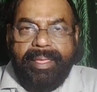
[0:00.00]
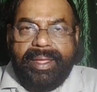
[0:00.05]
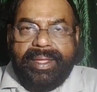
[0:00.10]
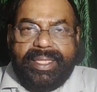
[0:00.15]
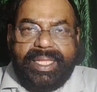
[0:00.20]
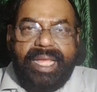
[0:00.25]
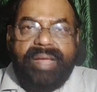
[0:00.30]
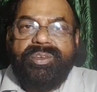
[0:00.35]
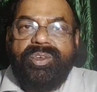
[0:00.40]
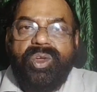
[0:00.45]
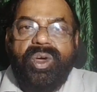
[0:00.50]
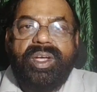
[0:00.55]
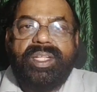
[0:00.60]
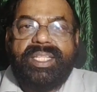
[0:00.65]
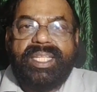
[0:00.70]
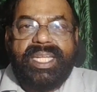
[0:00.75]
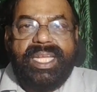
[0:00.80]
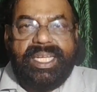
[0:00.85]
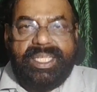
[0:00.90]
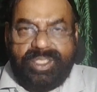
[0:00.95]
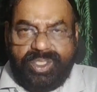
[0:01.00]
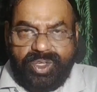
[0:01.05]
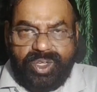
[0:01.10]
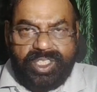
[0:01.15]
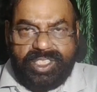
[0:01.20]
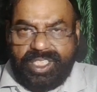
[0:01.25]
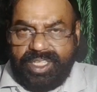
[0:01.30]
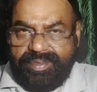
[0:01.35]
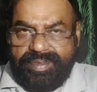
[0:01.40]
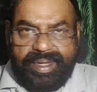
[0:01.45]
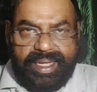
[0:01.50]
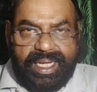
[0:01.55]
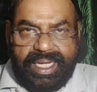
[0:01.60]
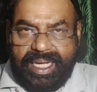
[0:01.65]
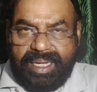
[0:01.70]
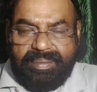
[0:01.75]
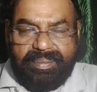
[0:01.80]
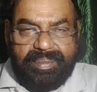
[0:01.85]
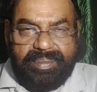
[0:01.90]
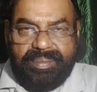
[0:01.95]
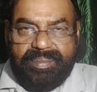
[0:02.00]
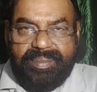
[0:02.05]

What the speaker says: They have no other source of income.